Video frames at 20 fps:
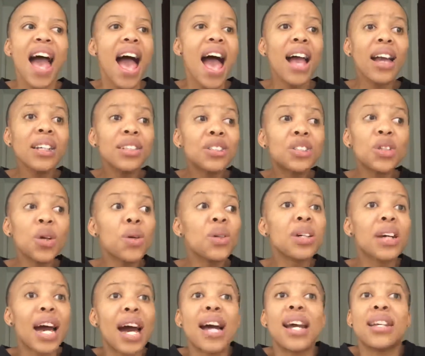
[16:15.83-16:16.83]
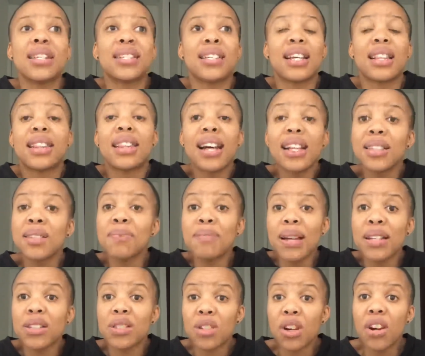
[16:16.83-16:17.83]
And so, guys, that's
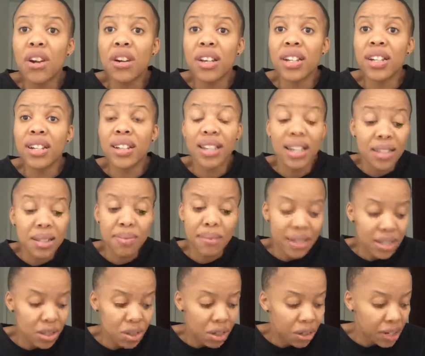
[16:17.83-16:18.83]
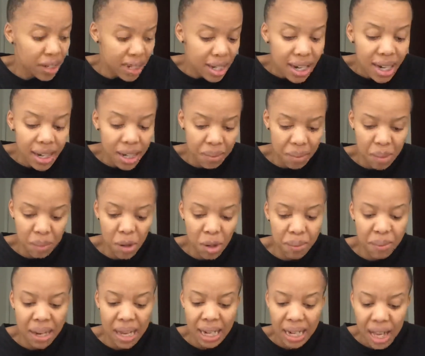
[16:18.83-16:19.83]
my story. That's my story time
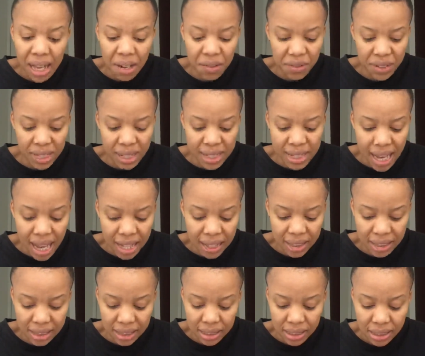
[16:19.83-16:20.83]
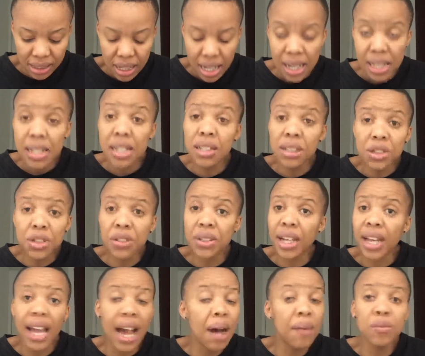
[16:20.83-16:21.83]
about my love in a taxi. Till
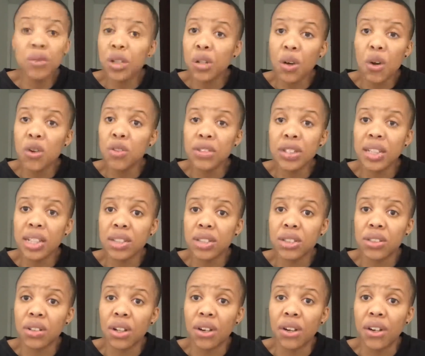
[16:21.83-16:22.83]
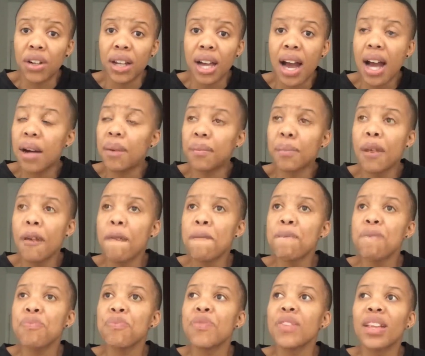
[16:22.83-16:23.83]
today, I'm not over that story.
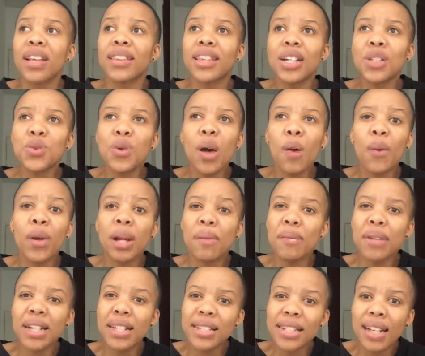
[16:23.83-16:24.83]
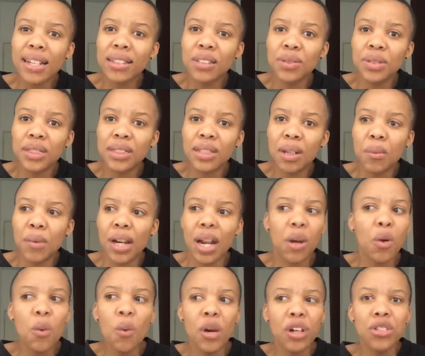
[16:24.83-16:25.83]
That's why when I'm in a taxi with someone, I
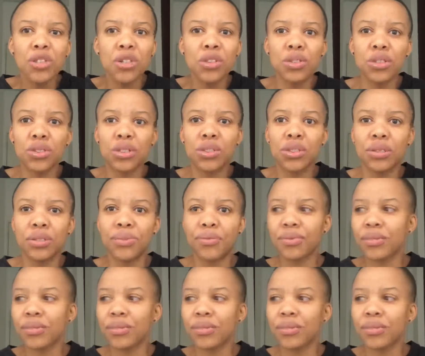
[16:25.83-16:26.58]
don't want you to